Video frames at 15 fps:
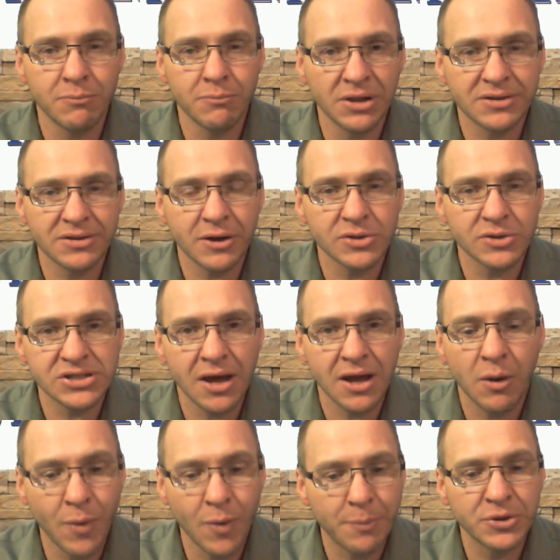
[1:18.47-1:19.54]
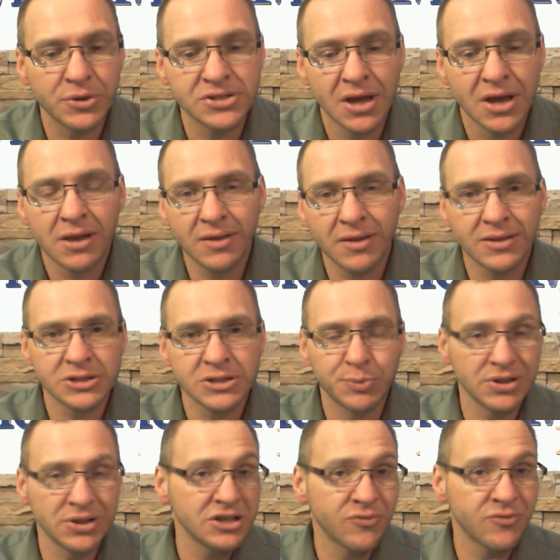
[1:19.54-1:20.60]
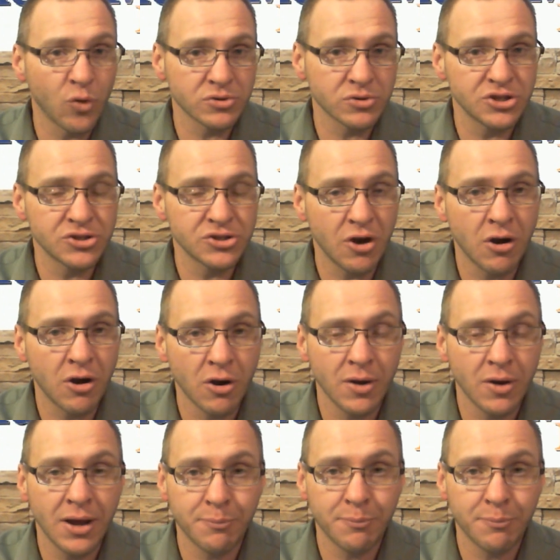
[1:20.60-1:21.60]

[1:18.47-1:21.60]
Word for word: military style weapons that these police forces are uh,